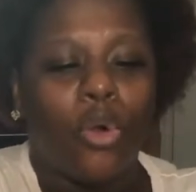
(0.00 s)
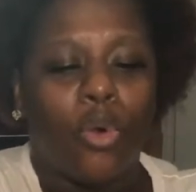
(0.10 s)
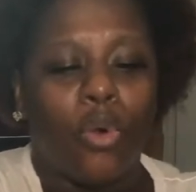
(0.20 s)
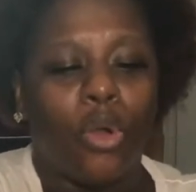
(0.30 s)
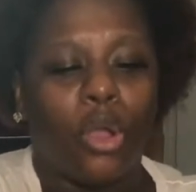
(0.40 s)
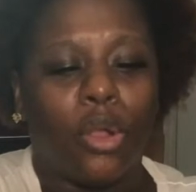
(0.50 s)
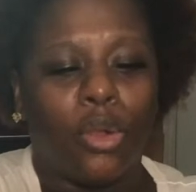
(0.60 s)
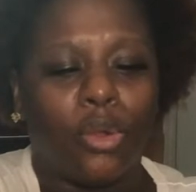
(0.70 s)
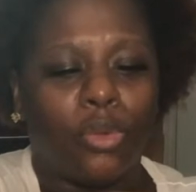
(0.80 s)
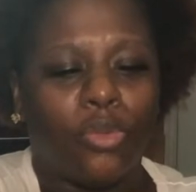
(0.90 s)

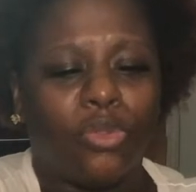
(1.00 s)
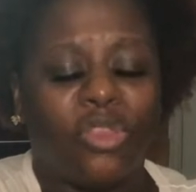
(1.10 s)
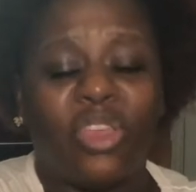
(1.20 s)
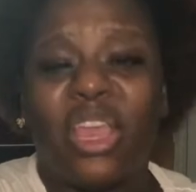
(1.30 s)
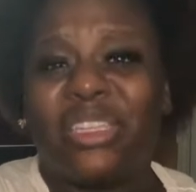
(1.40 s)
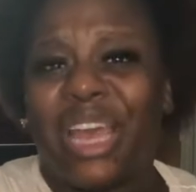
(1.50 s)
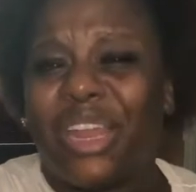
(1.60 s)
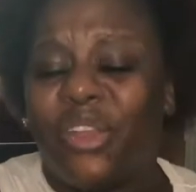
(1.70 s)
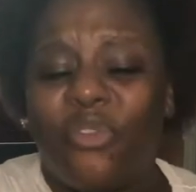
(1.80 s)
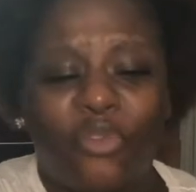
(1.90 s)
or the things
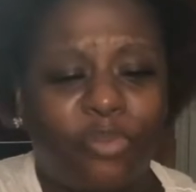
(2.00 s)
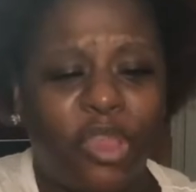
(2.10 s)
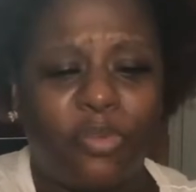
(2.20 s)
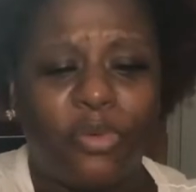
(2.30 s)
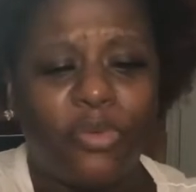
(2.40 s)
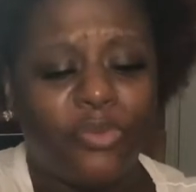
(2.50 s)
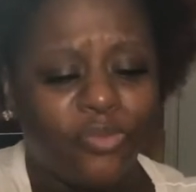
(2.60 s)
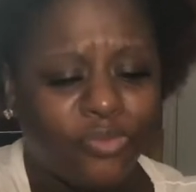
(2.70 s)
I do for people.